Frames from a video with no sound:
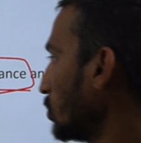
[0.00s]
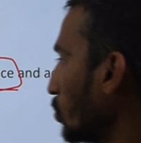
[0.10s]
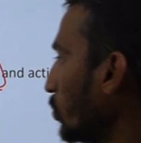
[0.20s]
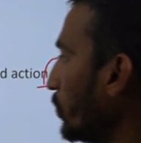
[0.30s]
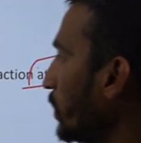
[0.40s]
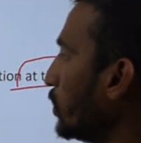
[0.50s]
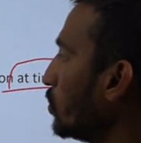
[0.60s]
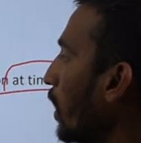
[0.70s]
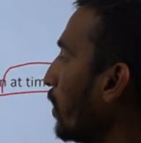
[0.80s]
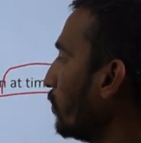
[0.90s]
So we need
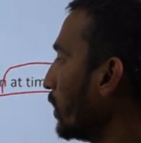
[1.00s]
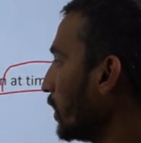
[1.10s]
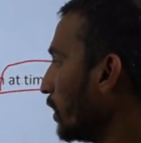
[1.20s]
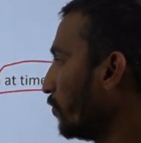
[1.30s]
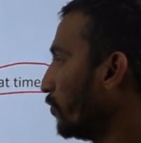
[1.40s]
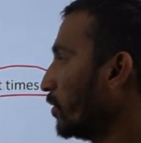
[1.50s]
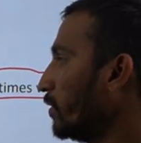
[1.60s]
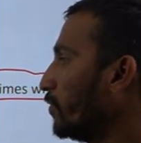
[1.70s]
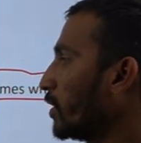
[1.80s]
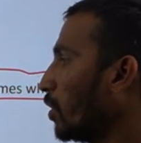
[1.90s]
to have enough
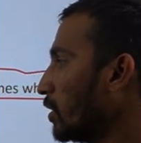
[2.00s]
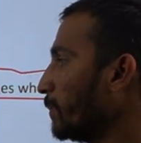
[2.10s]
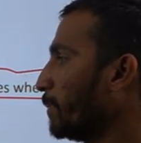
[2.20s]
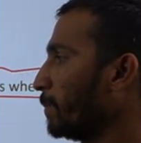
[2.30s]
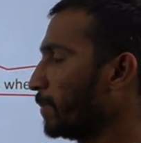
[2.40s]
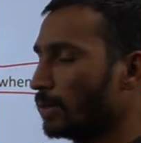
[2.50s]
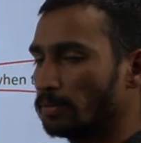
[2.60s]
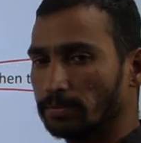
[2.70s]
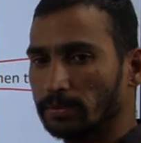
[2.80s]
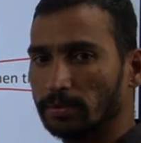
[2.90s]
food for all the people,
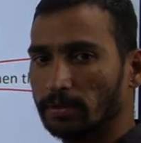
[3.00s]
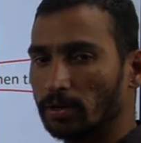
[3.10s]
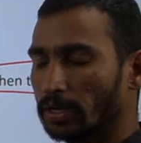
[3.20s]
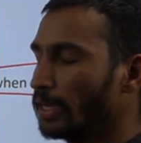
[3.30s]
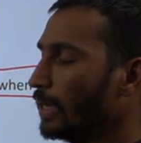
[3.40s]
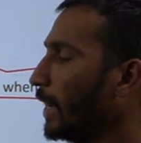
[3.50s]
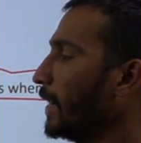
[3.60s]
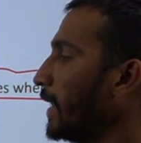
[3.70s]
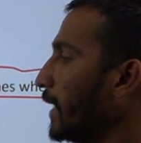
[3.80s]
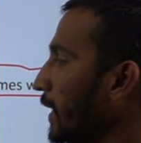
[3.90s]
okay,
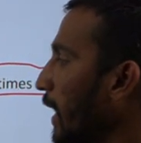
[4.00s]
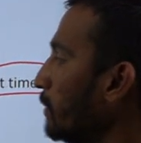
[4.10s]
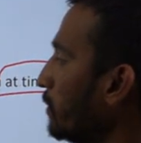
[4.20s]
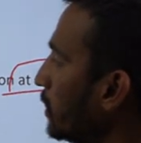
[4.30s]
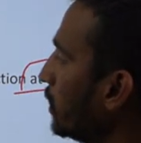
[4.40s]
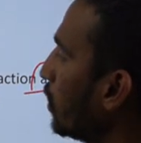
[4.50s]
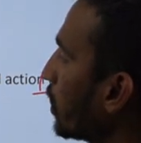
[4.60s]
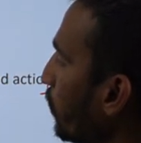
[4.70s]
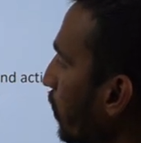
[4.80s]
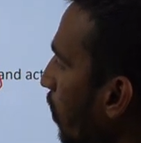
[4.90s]
at any time,
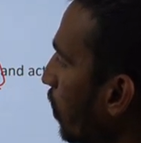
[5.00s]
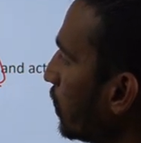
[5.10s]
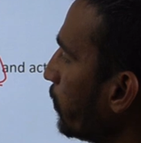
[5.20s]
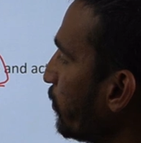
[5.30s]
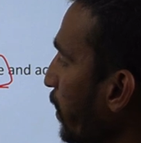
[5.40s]
okay, for all the